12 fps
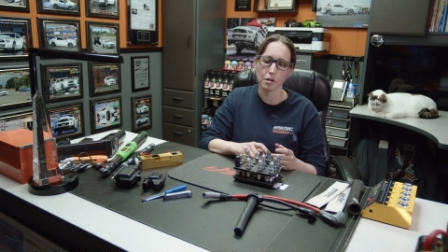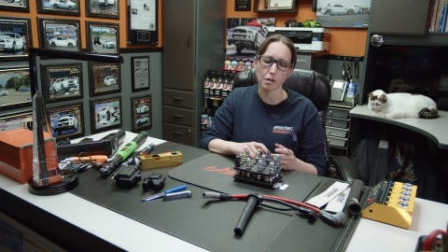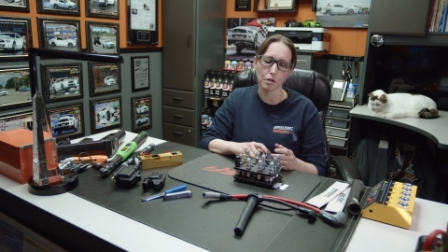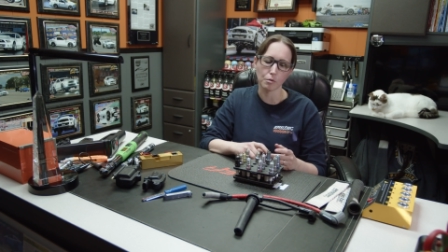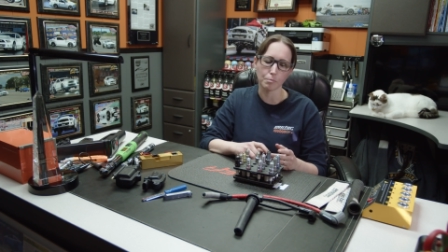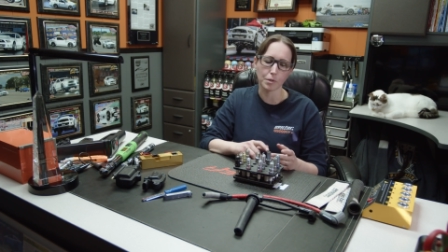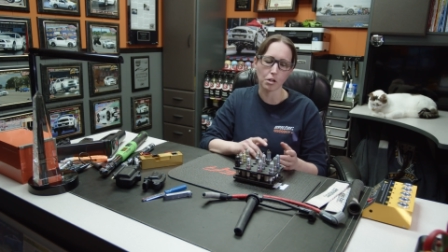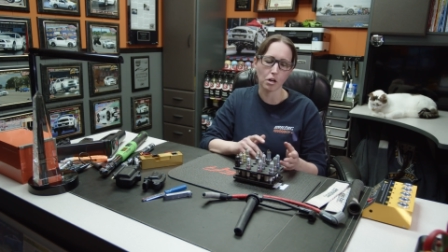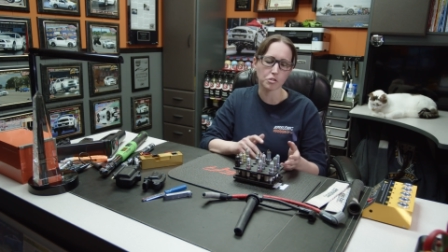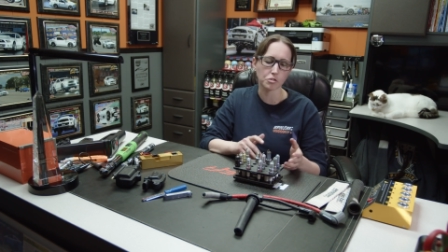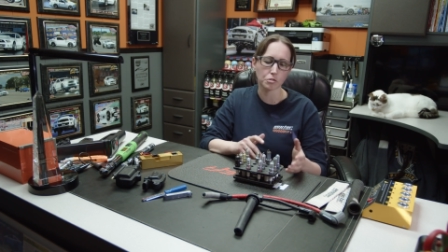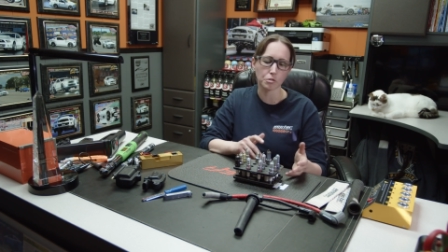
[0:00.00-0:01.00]
Um, it
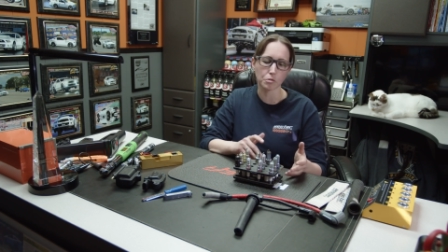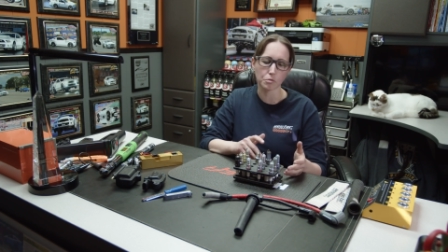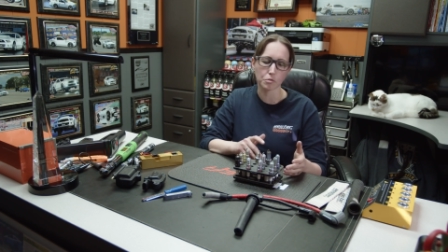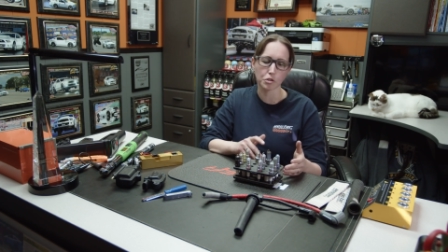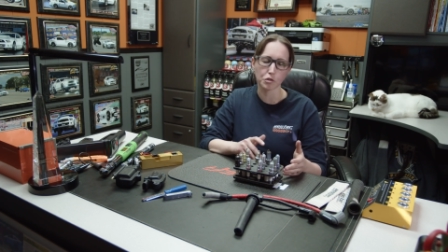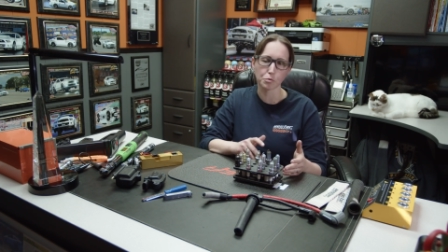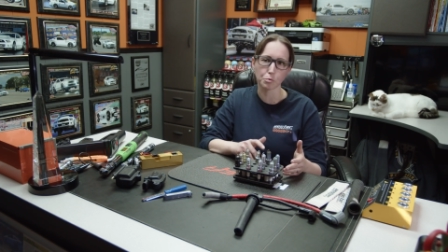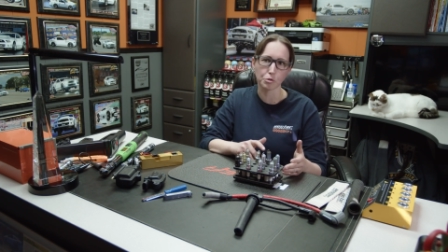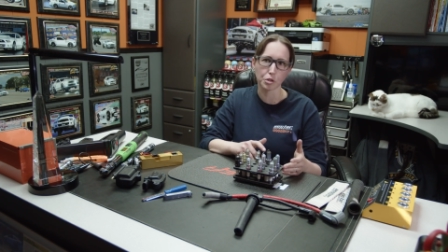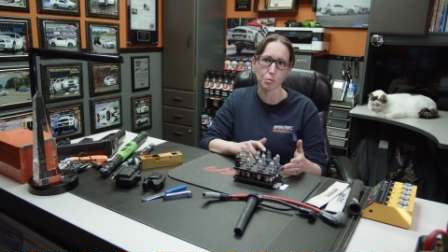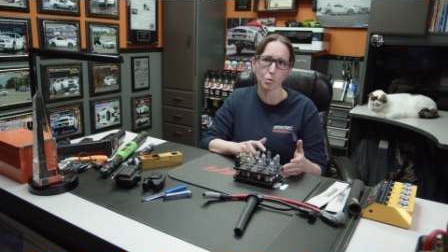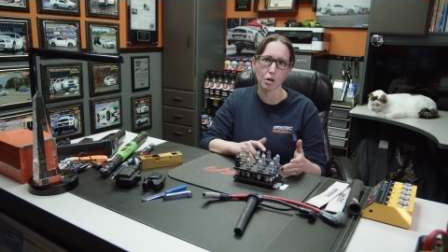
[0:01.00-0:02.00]
also does
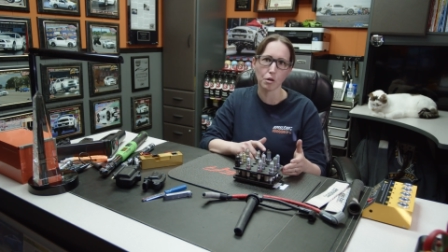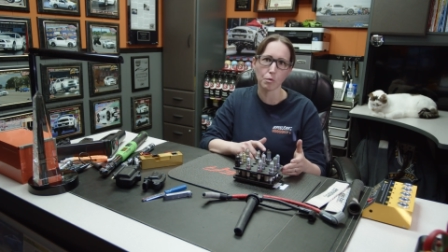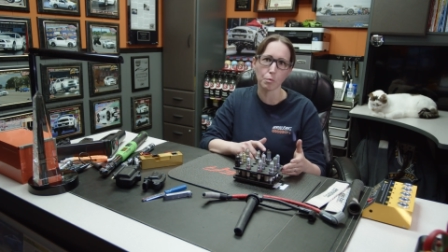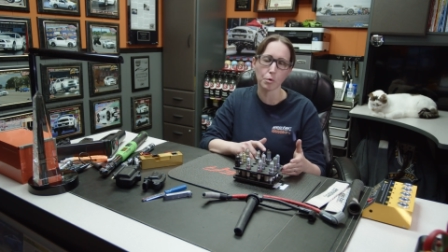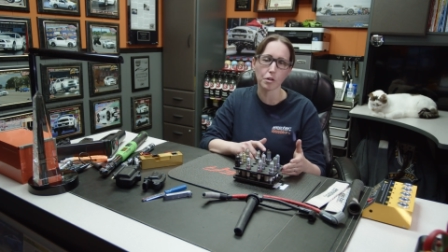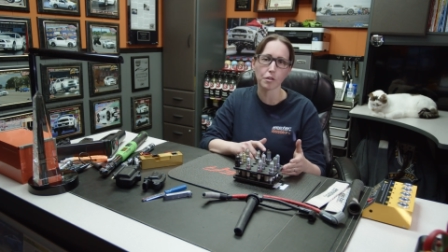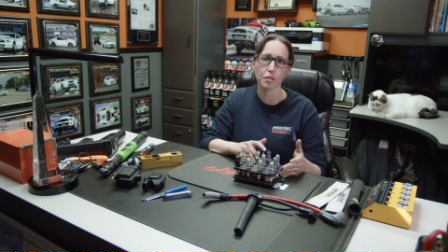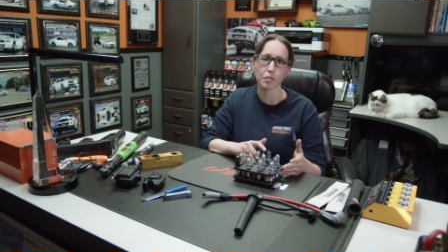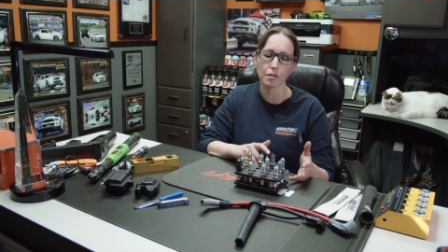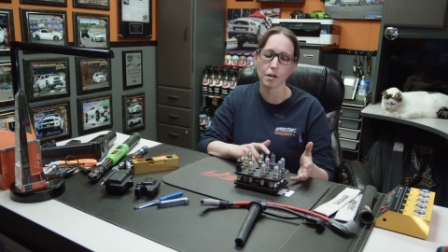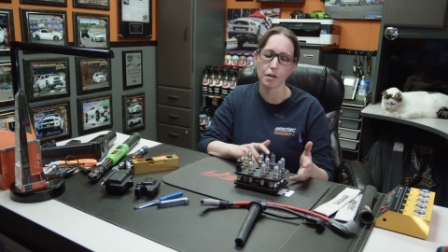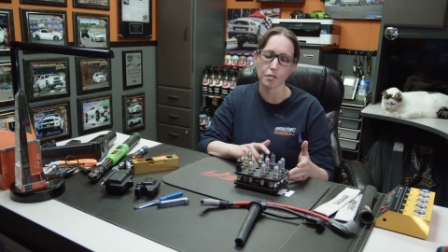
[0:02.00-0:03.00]
really well
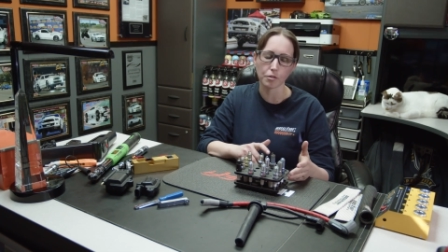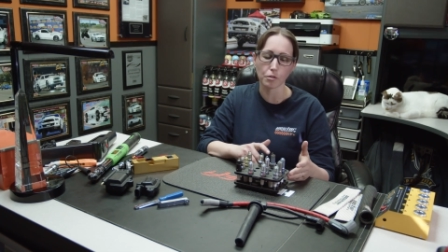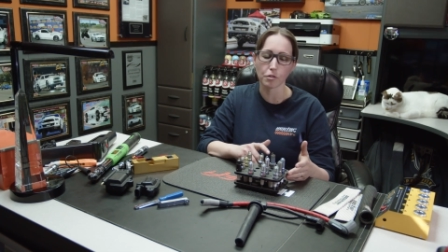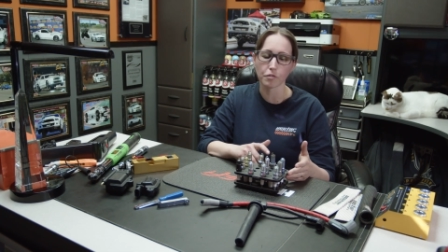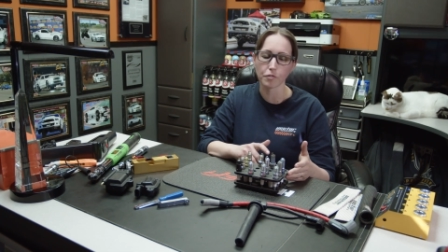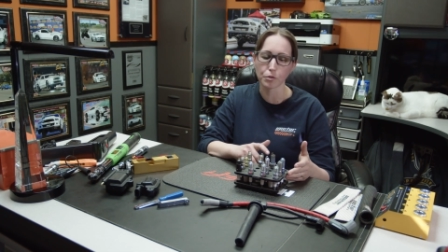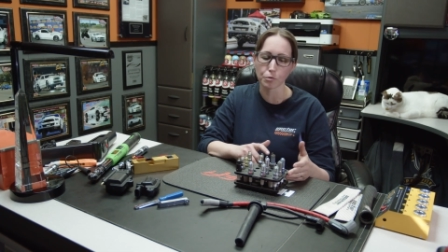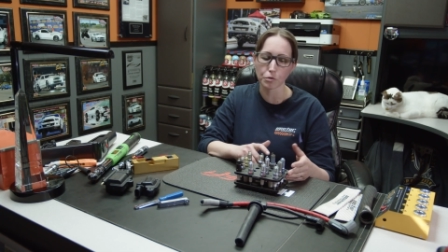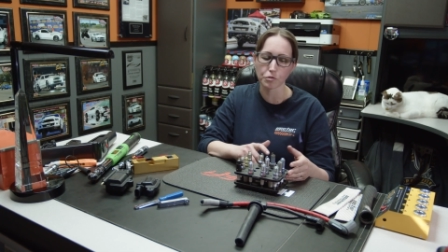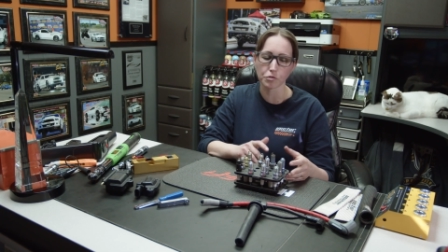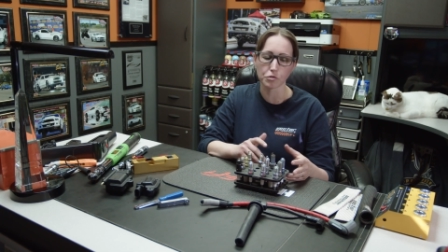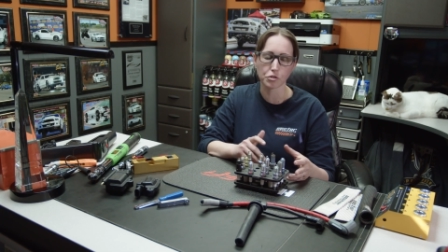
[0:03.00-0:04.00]
with ethanol
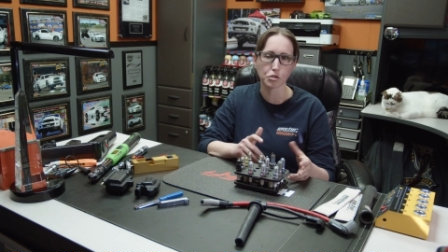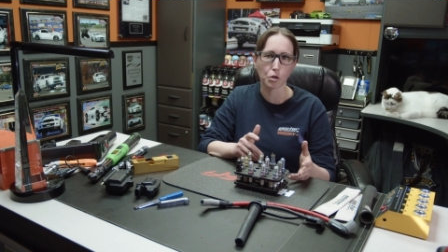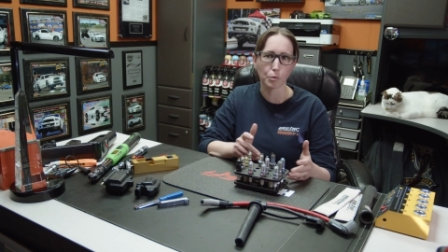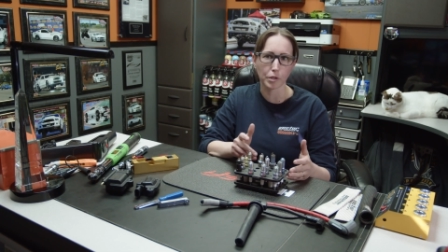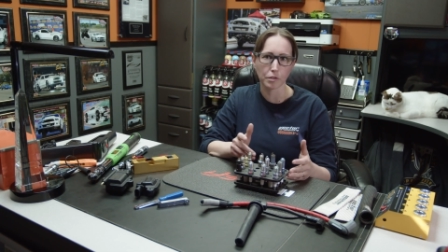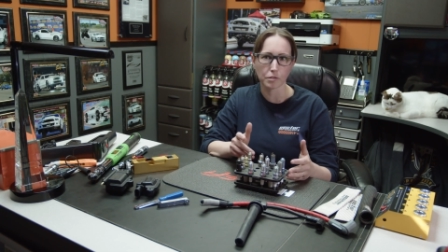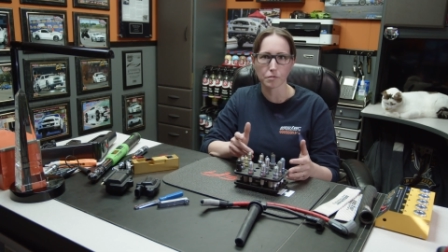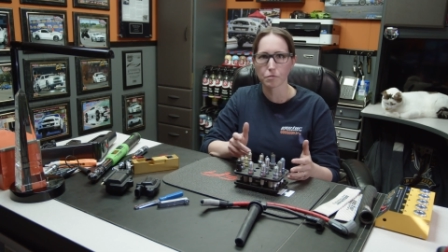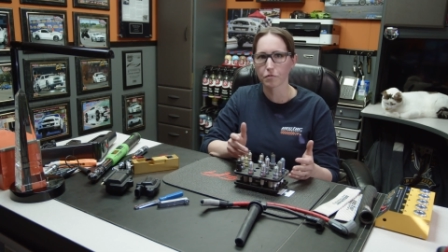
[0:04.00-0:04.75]
fuels and showing